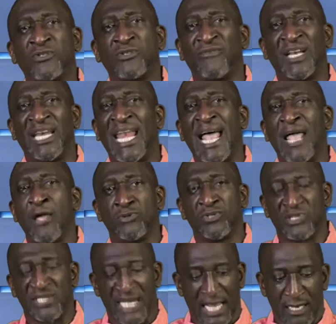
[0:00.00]
of a
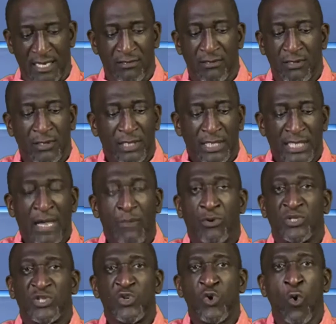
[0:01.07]
lion's den, there
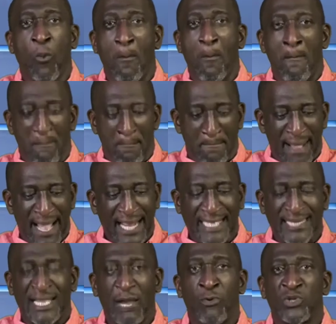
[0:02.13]
was no
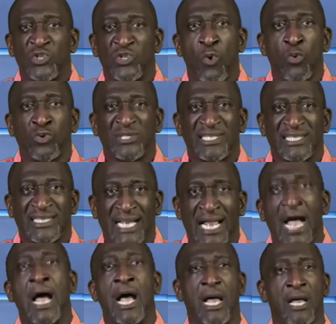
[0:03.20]
mark, there was no
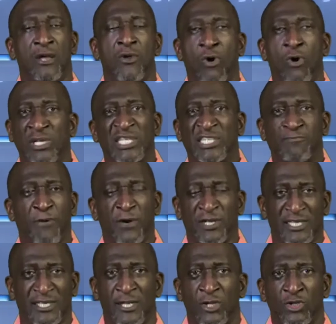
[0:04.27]
scar on his
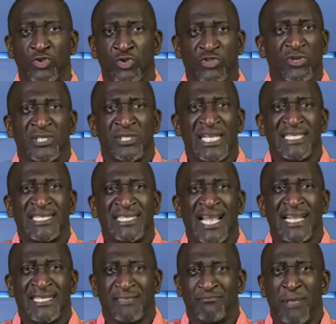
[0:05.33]
body to suggest
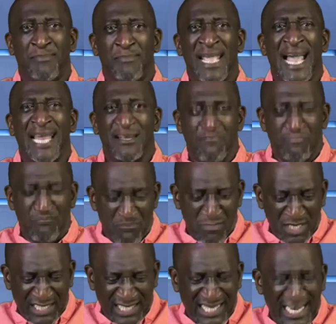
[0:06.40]
that maybe he had a
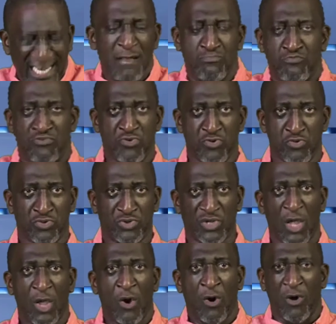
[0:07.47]
slight
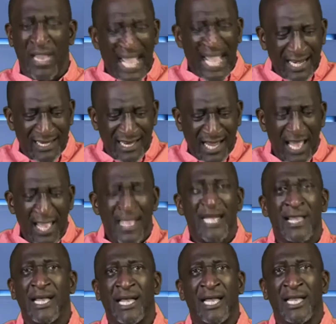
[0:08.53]
bruise or he had
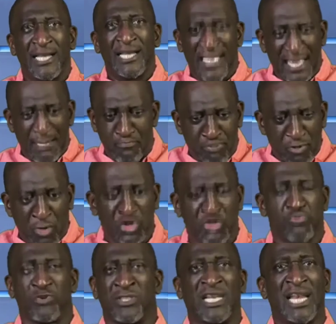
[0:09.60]
a brush
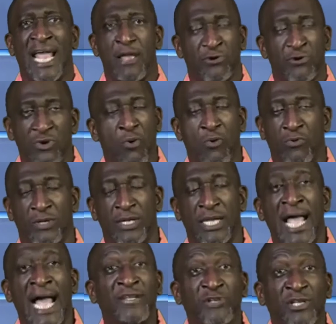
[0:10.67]
with the lion. No.
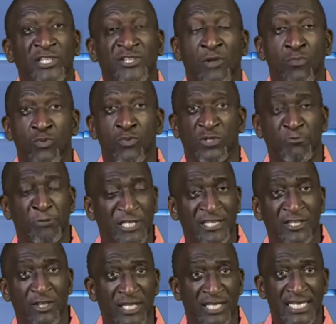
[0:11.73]
Actually, someone was preaching
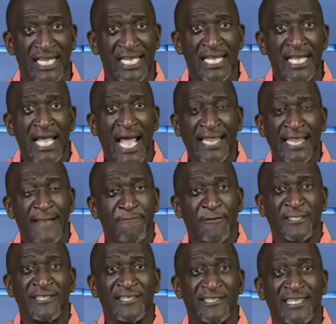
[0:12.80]
the other day and that
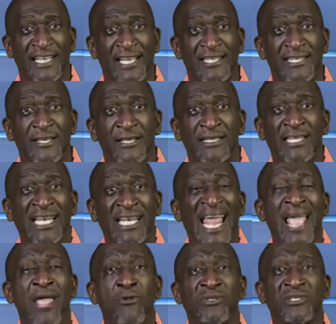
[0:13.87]
person said, the
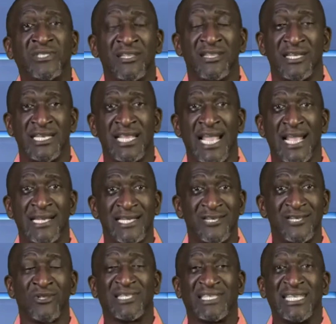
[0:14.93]
lions in the den did
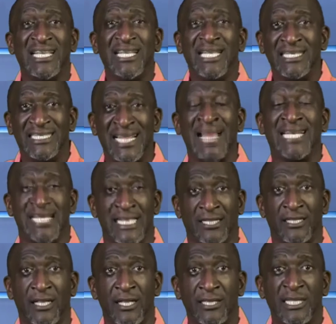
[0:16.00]
not see Daniel.
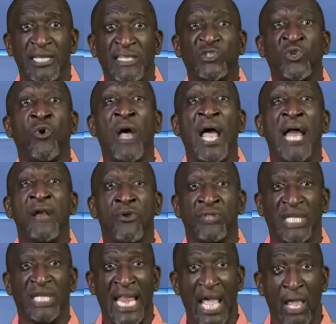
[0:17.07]
They saw
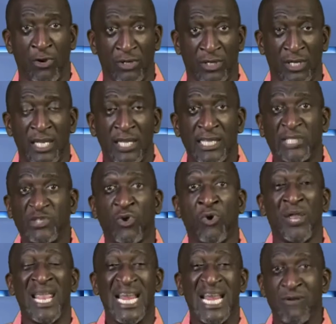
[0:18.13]
another lion. They saw
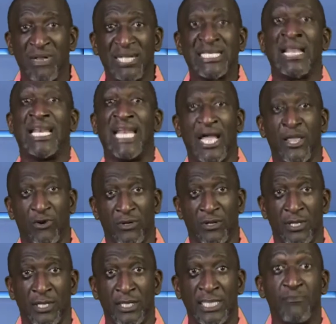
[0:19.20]
a greater lion.
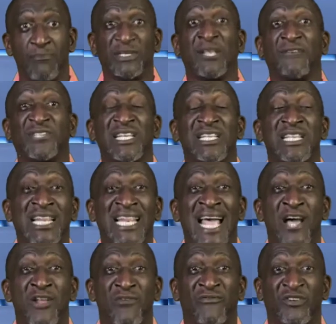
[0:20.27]
They must have seen the
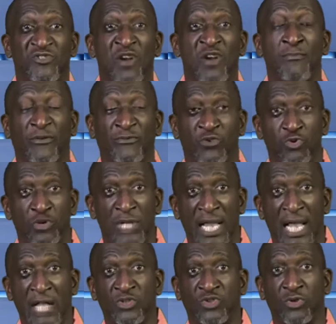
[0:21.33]
lion of a tribe of Judah,
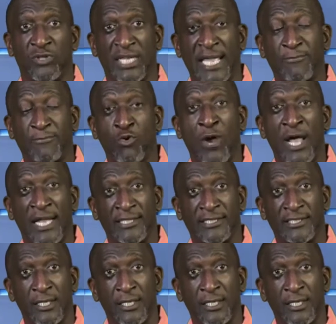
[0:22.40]
and so they kept quiet.